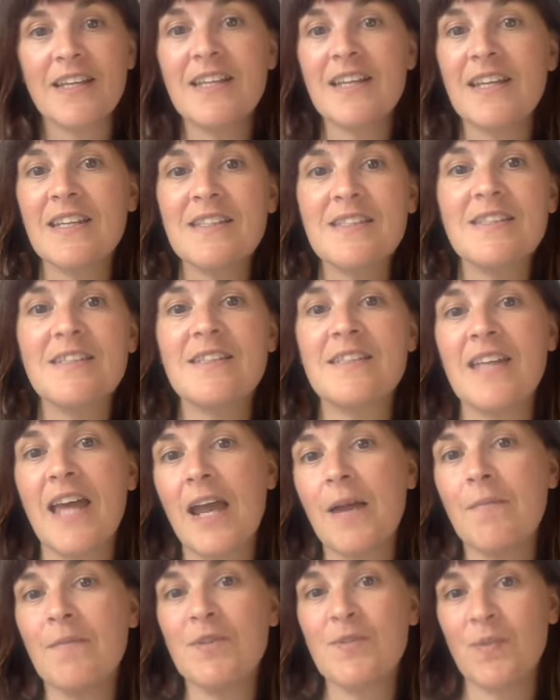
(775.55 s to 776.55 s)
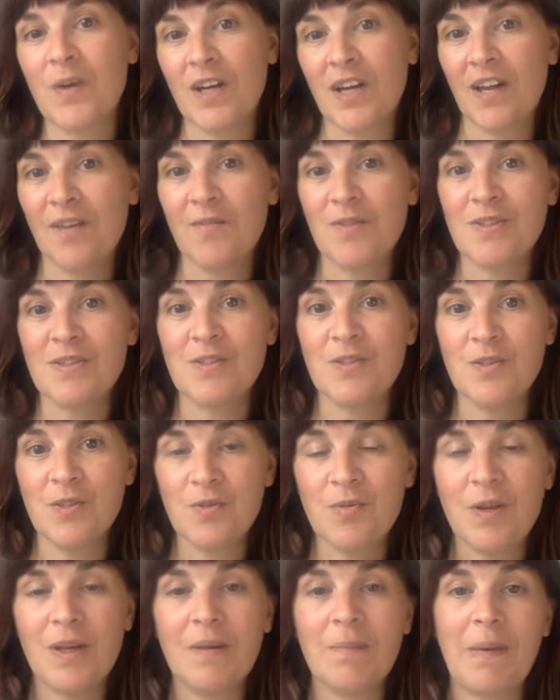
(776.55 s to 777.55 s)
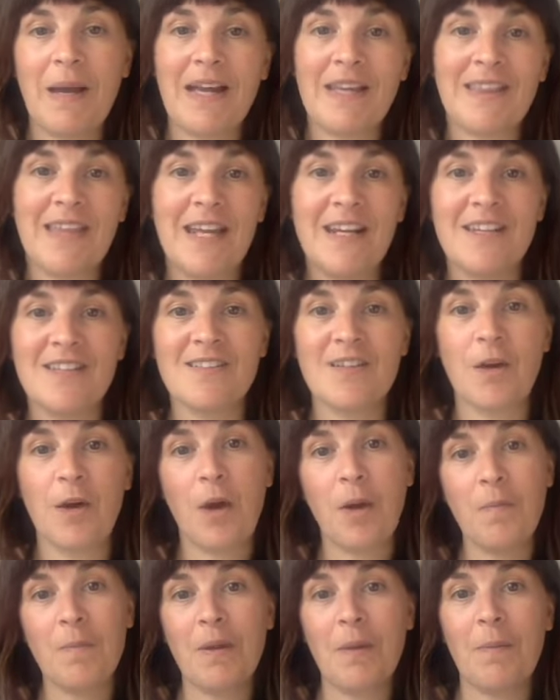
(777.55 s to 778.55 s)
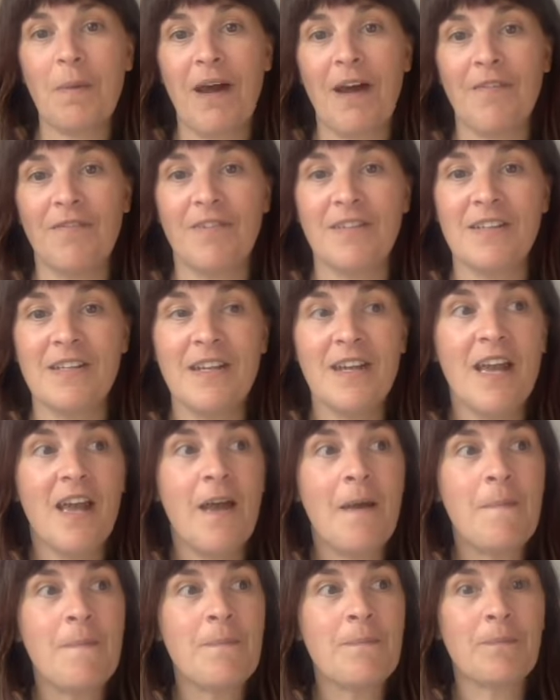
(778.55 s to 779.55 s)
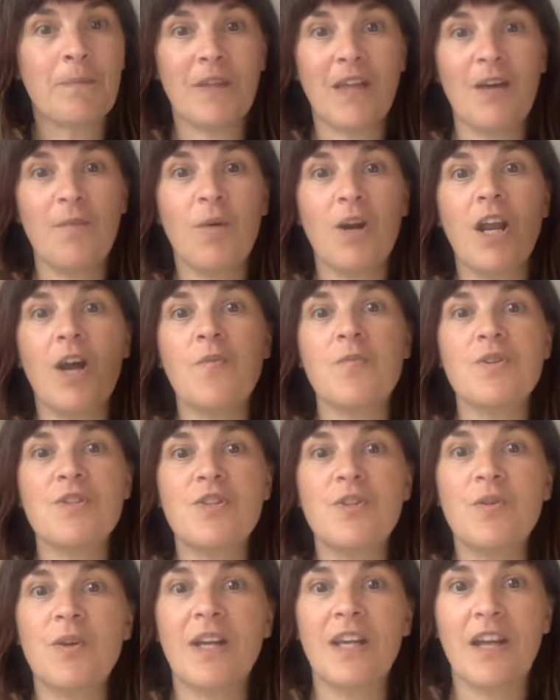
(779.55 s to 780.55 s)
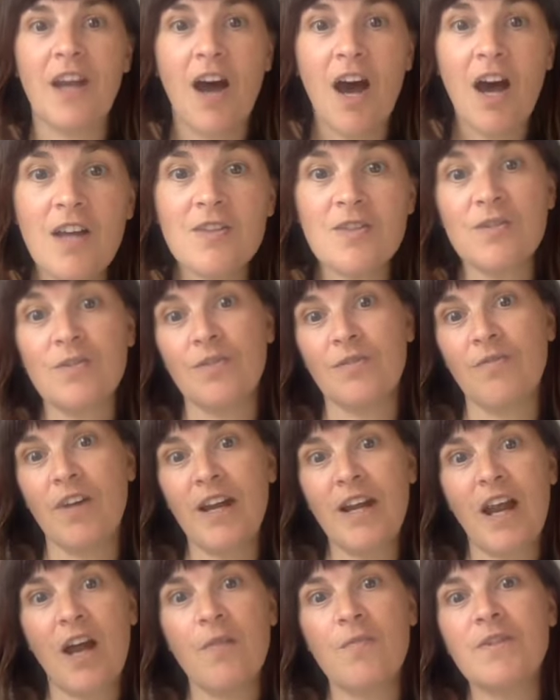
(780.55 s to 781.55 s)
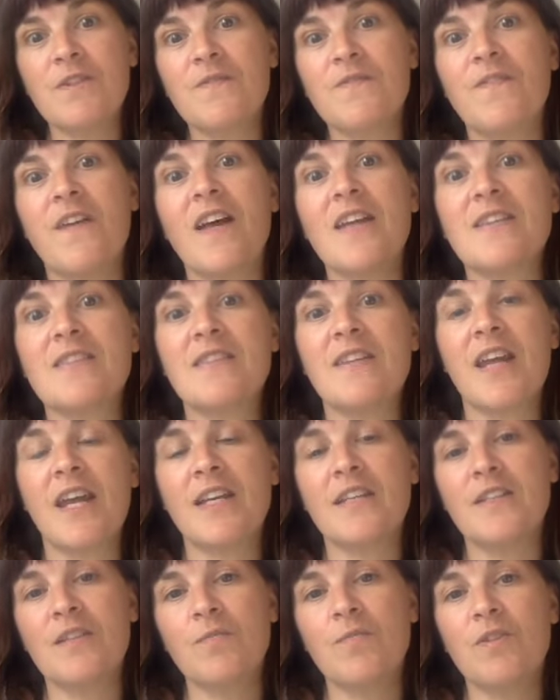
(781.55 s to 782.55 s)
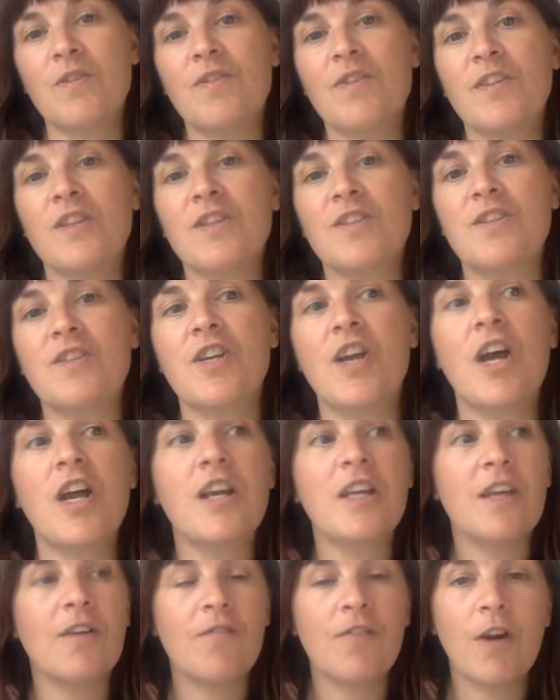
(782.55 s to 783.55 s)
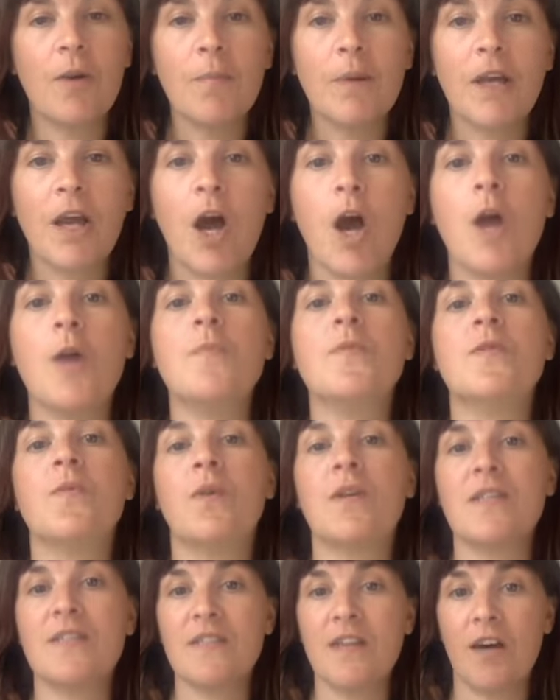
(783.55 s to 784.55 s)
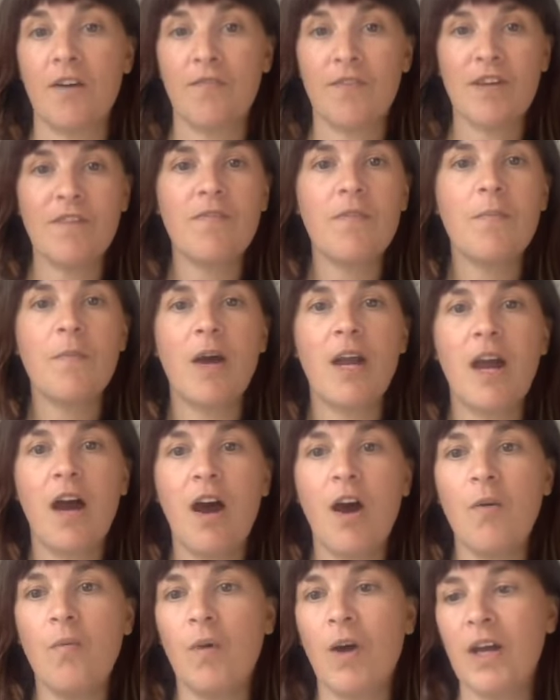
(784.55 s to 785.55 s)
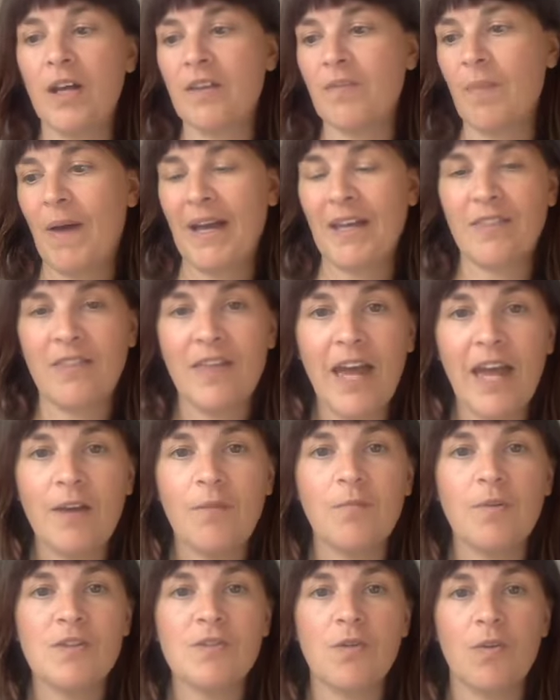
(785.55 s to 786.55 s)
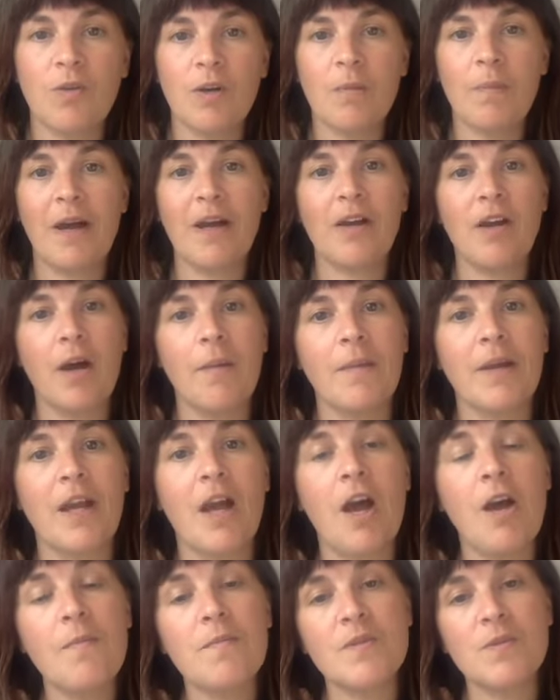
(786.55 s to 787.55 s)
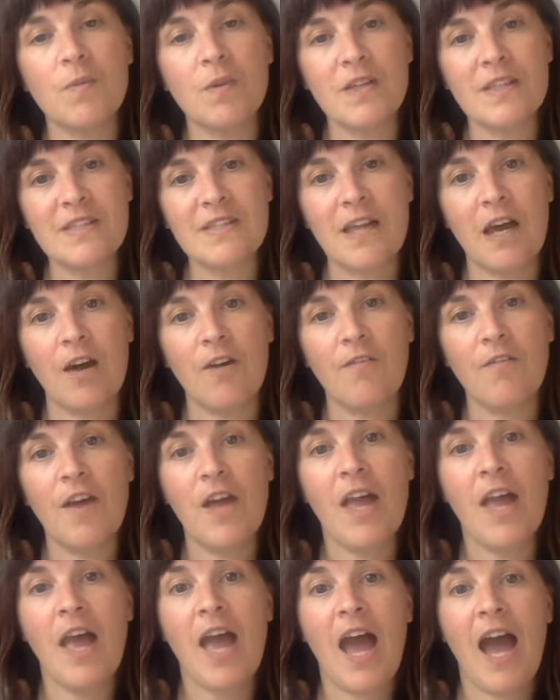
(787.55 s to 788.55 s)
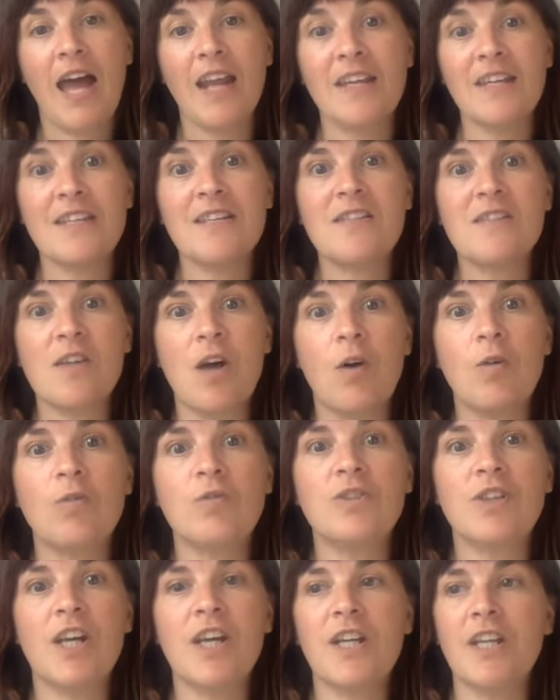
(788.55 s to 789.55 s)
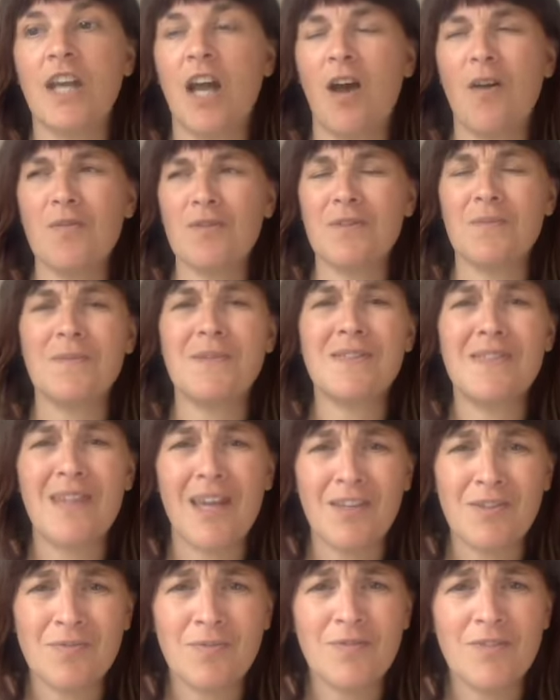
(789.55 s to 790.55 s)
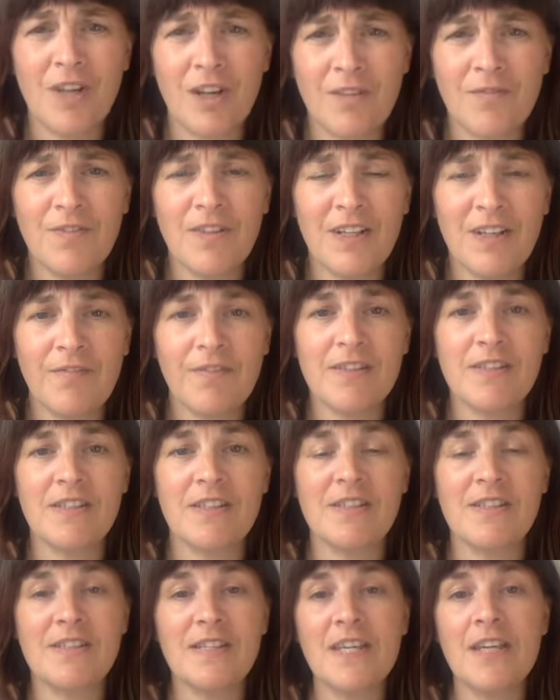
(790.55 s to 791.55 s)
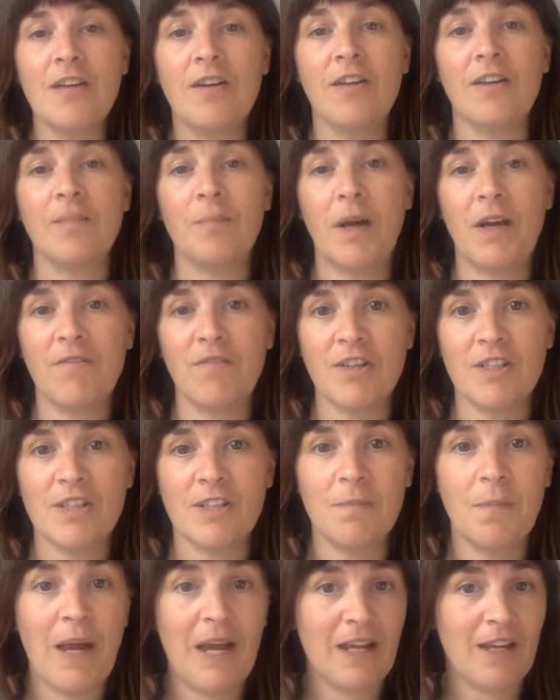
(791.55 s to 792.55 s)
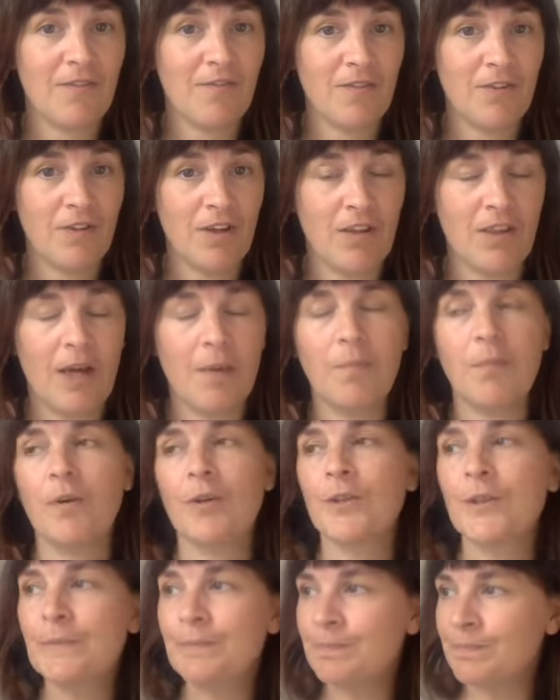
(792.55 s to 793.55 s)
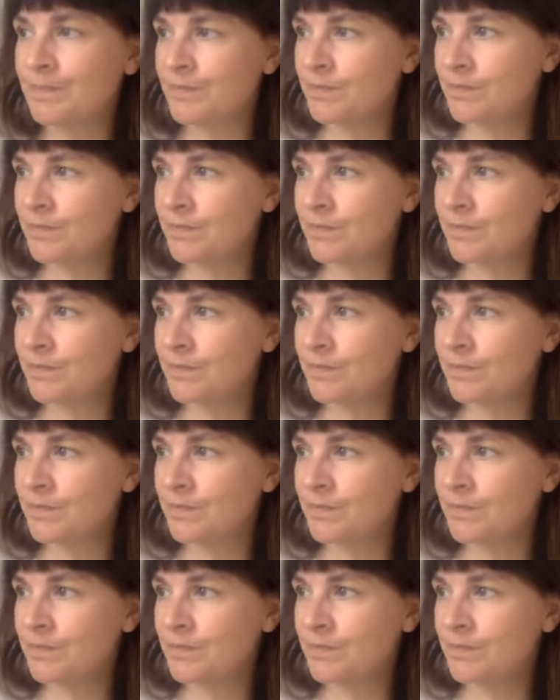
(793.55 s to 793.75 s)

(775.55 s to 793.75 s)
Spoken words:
It is the same as what I was doing back then as a homeopath and what I was doing art school, right? I was fascinated with this journey of coming home to oneself. Even my artwork back then was all about coming home to oneself and this soul journey. I was obsessed with Jonathan Livingston Seagull by Richard Bach, if you know that book.